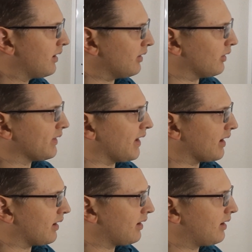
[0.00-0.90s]
it looks
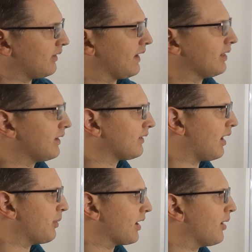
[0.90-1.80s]
like it's at least
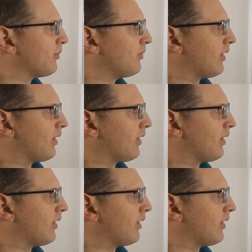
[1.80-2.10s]
coming up.